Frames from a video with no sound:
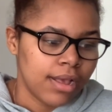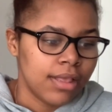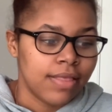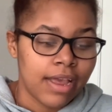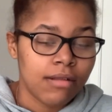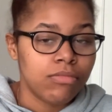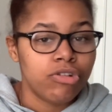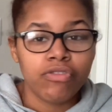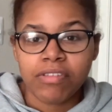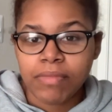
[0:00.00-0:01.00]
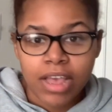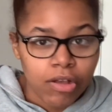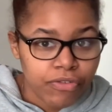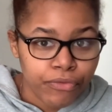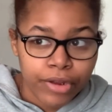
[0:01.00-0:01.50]
Then you do something
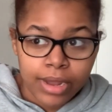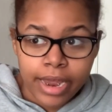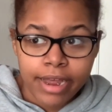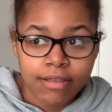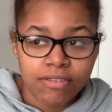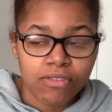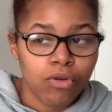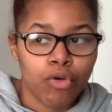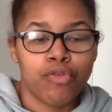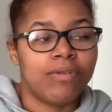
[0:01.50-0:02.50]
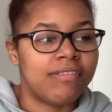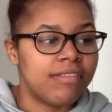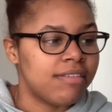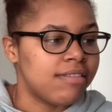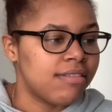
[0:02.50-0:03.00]
else freelance, or you
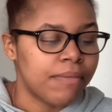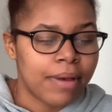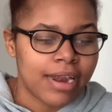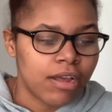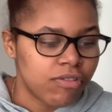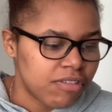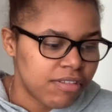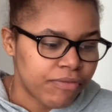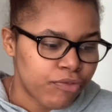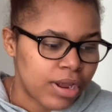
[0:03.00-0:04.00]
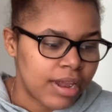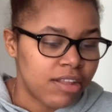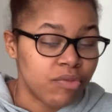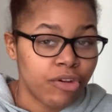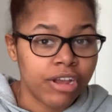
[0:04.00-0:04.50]
assist in somebody else in some freelance
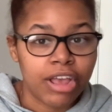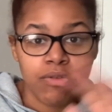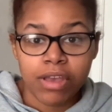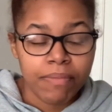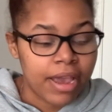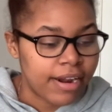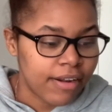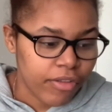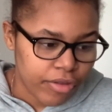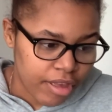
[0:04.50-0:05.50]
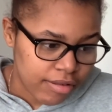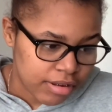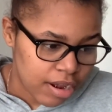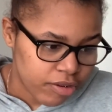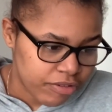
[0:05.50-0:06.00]
work, and you get paid another
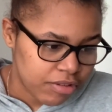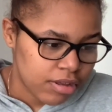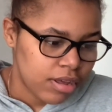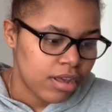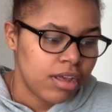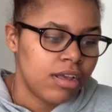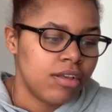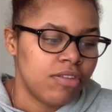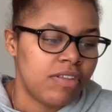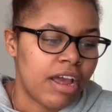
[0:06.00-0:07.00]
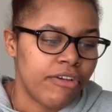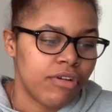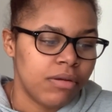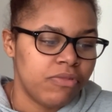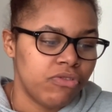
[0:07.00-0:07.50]
$1,000. So now you're
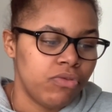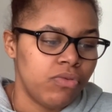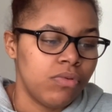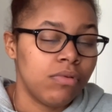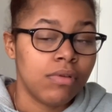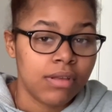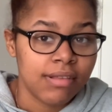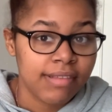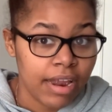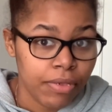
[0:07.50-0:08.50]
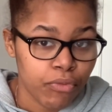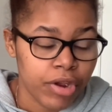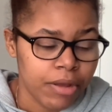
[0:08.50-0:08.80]
up to 10.3.